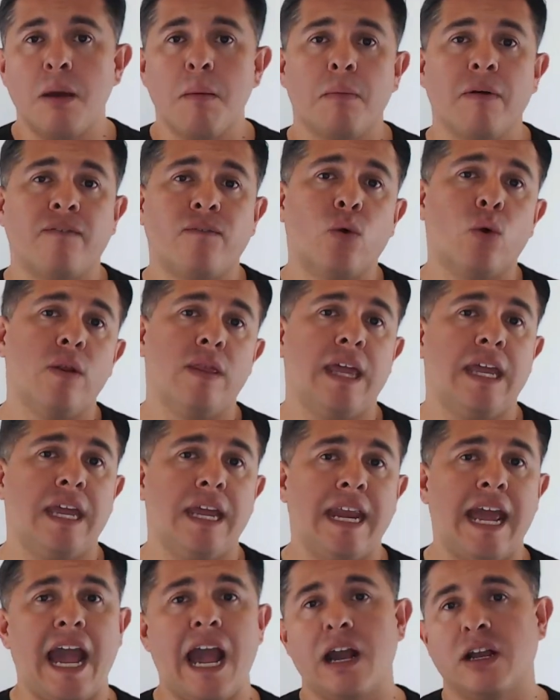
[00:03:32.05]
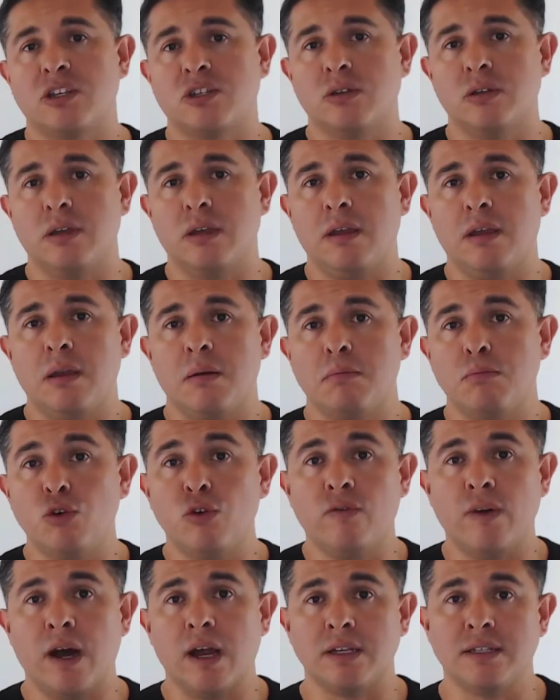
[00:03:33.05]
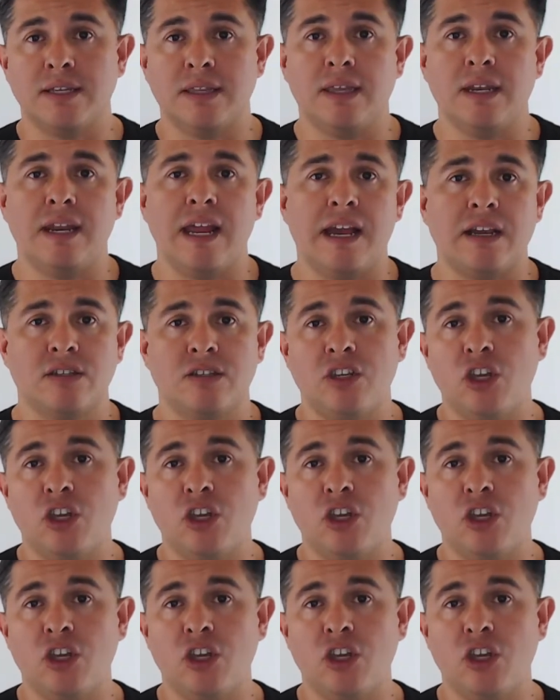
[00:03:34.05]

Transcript: before they can actually move on to the next